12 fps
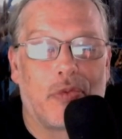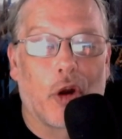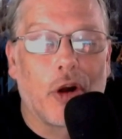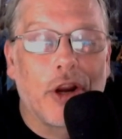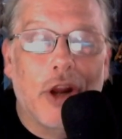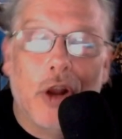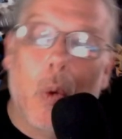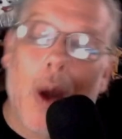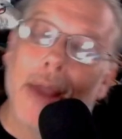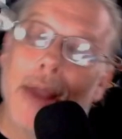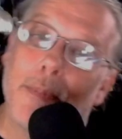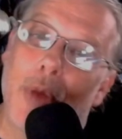turning a
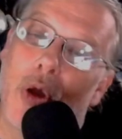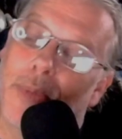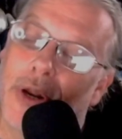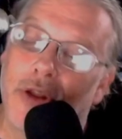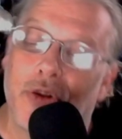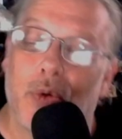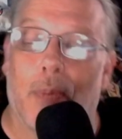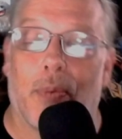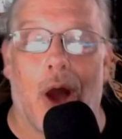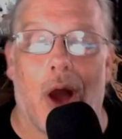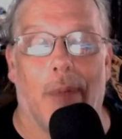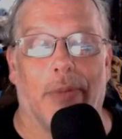quiet moment into a
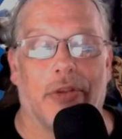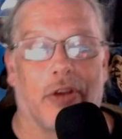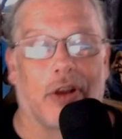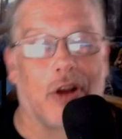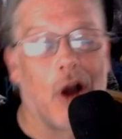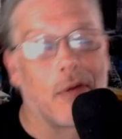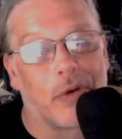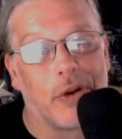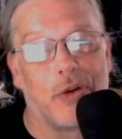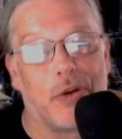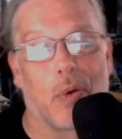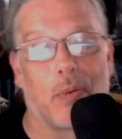promise, a cover
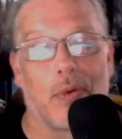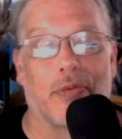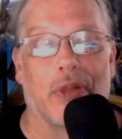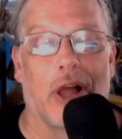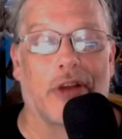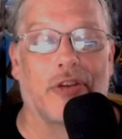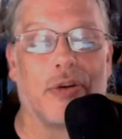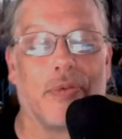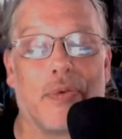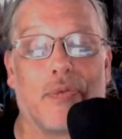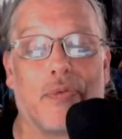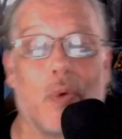into a reflection
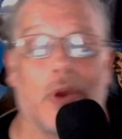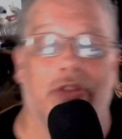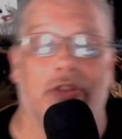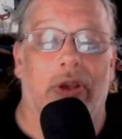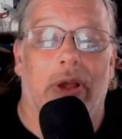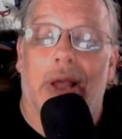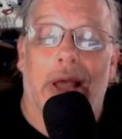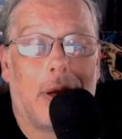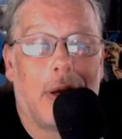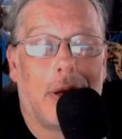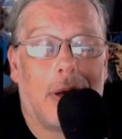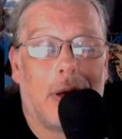of their voice.
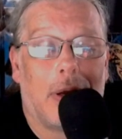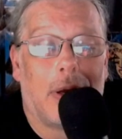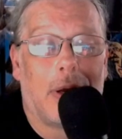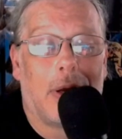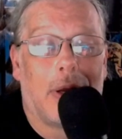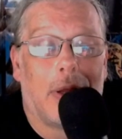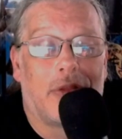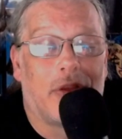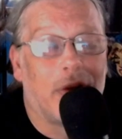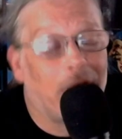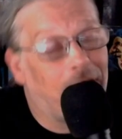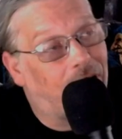
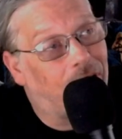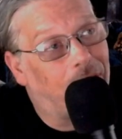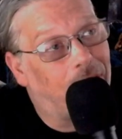Tonight,